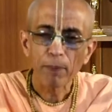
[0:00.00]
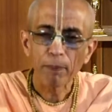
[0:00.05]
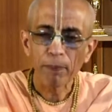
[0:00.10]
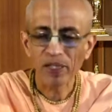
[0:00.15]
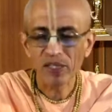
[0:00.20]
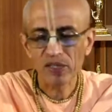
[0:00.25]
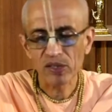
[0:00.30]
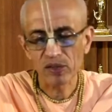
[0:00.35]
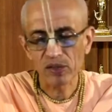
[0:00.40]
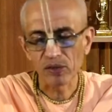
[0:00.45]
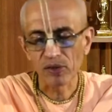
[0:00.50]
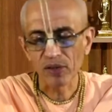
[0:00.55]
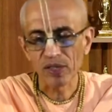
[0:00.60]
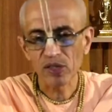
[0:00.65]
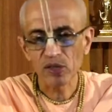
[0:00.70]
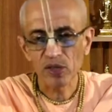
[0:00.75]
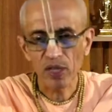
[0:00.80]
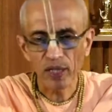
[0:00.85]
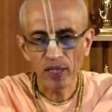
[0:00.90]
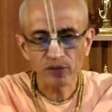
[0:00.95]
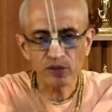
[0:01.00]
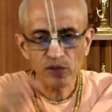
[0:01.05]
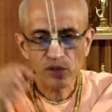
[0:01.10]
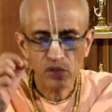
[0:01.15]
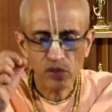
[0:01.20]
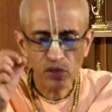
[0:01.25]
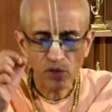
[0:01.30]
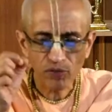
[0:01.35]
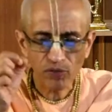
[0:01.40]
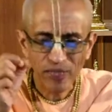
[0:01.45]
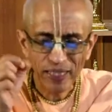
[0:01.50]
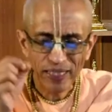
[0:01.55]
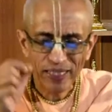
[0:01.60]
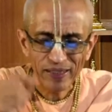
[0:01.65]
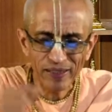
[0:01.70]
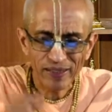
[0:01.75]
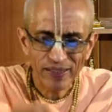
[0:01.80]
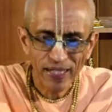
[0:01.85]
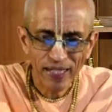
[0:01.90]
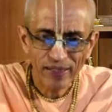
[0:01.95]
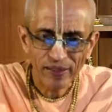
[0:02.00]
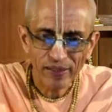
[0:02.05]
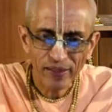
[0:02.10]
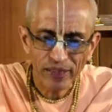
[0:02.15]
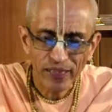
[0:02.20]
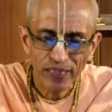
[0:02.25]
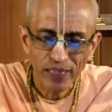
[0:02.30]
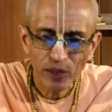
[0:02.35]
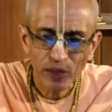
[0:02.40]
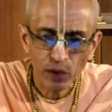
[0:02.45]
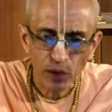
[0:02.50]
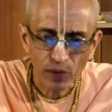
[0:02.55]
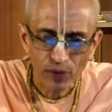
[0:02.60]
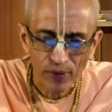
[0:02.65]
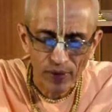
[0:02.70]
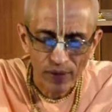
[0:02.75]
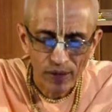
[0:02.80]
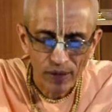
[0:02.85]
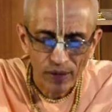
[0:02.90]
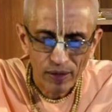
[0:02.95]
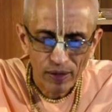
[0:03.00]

person, he is conscious of the entire creation,